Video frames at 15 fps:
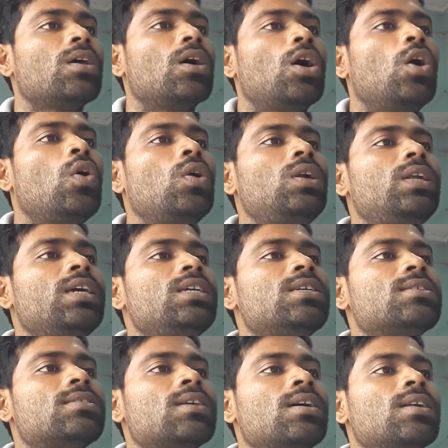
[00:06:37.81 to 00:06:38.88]
All day
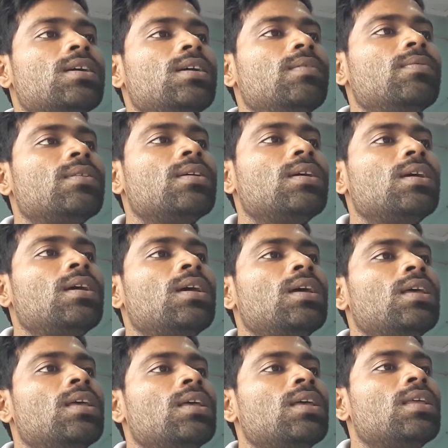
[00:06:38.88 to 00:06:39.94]
yesterday
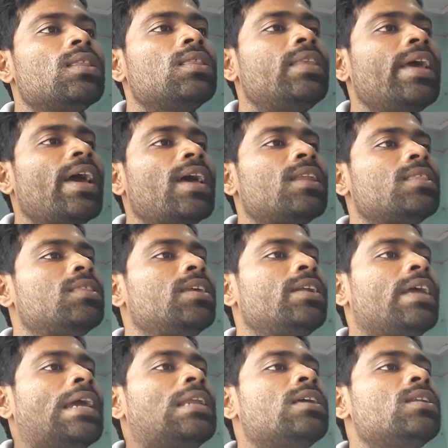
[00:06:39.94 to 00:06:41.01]
they
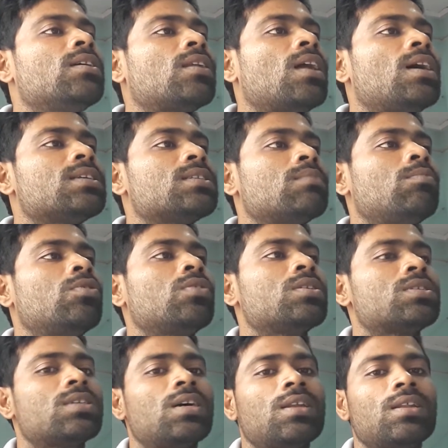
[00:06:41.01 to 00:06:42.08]
read in class about the
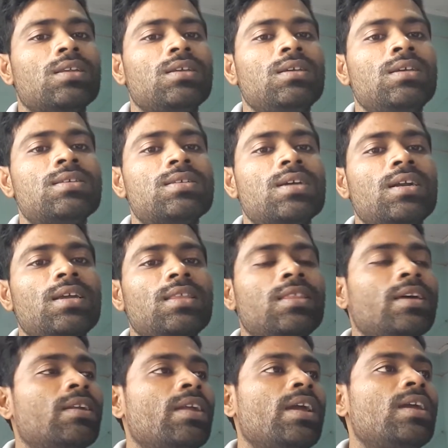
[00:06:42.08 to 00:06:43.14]
sun. Yesterday they
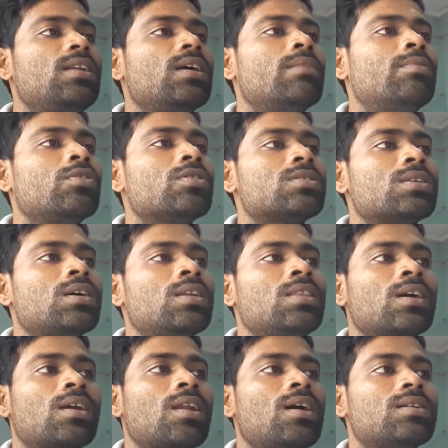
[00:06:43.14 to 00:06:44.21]
read about the sun in the
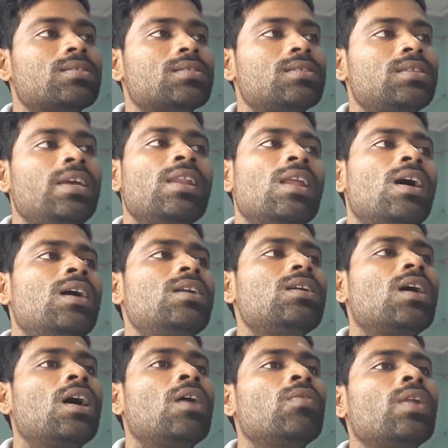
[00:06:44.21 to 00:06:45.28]
class. They learned
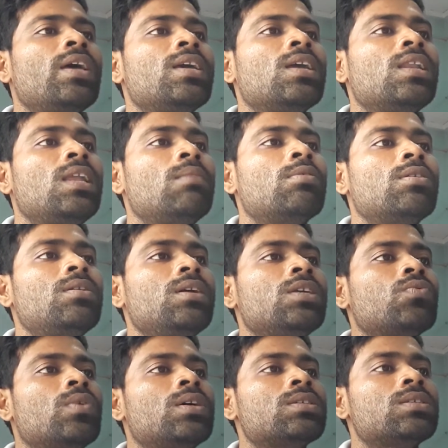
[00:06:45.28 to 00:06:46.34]
how like a lemon it
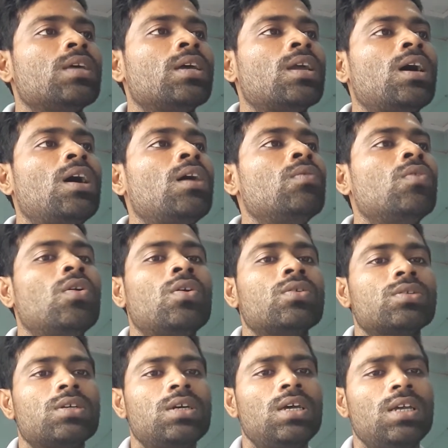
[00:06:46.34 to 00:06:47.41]
was and how hot.
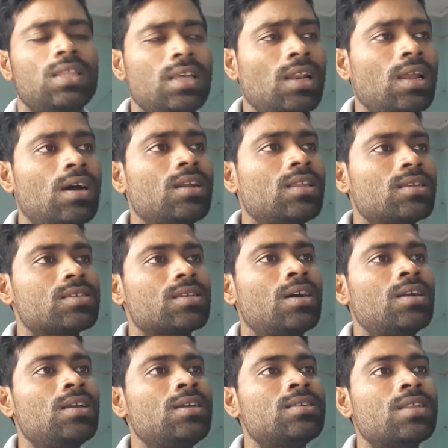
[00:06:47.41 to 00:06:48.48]
They learned the
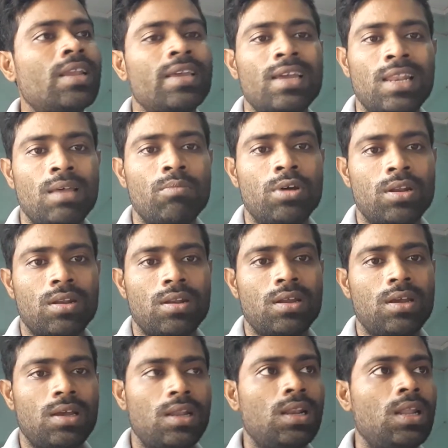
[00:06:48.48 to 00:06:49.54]
sun is like a lemon,
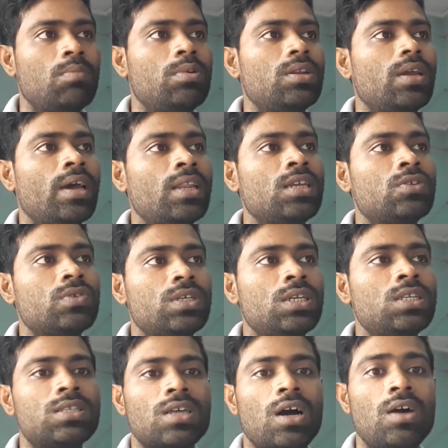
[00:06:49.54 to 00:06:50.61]
and it
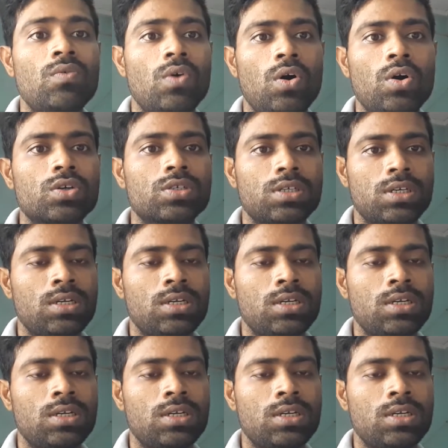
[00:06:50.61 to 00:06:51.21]
is how hot.